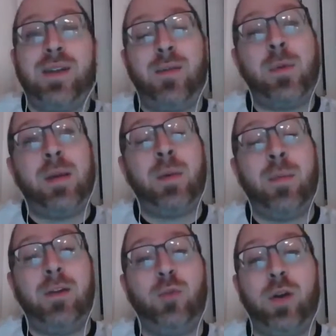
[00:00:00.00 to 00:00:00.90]
of
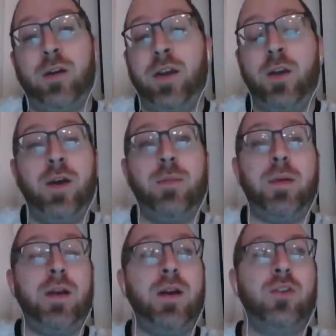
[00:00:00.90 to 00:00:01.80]
MMA Twitter anyway,
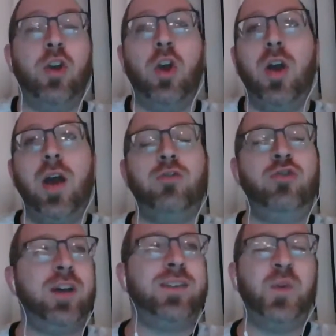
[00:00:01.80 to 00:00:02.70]
because
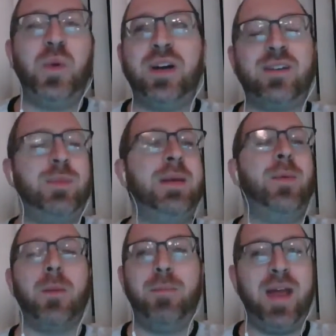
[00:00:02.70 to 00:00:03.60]
Justin Willis, people
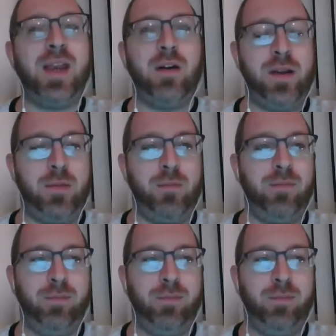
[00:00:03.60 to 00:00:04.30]
are betting on him.